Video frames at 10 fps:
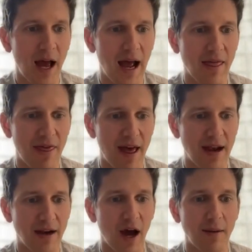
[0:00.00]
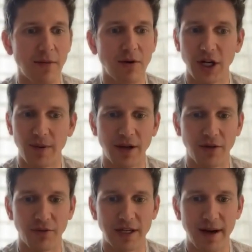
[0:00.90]
and then you generate a
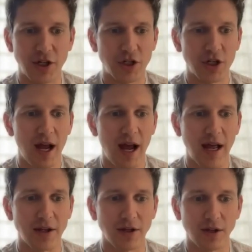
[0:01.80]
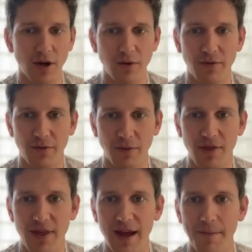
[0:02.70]
3D mesh and go from
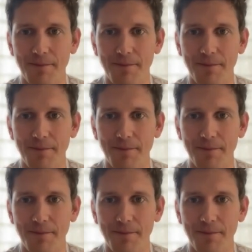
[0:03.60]
there.